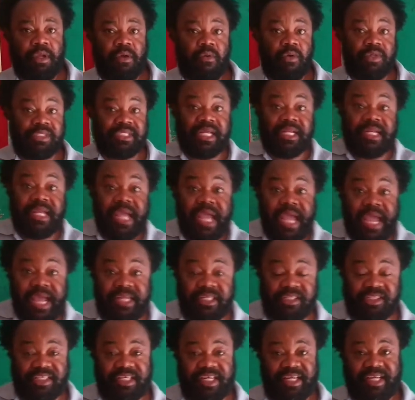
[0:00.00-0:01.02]
Was an
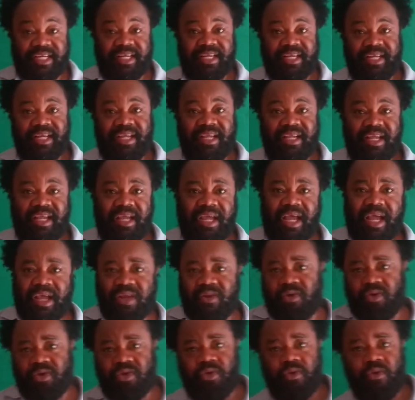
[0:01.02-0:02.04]
angel. I
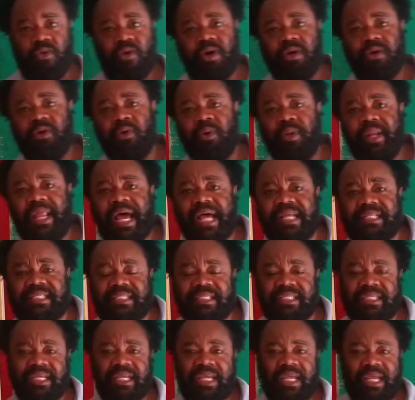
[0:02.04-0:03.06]
know you all know that.
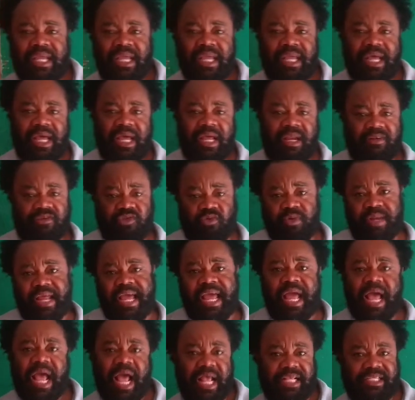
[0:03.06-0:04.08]
And so I
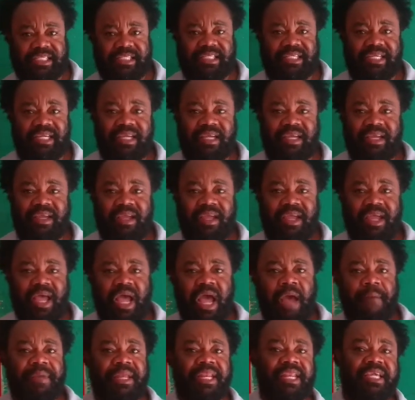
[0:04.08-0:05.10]
ask,
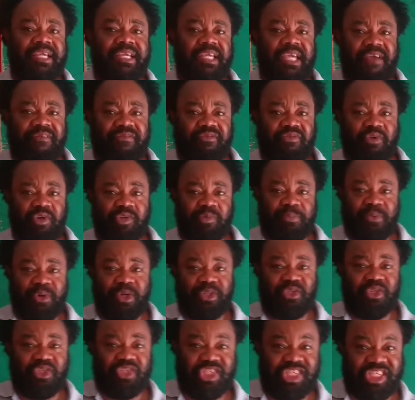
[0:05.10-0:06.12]
how many gifts were
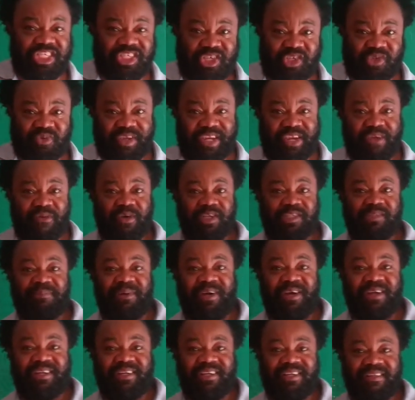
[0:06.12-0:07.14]
brought to Jesus when he was
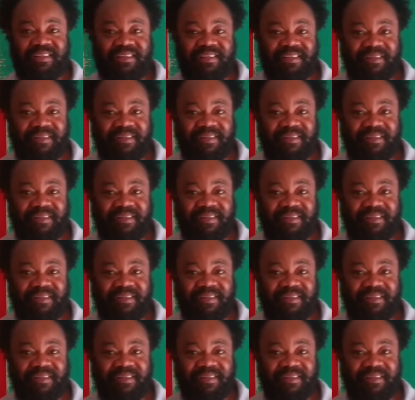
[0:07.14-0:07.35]
born?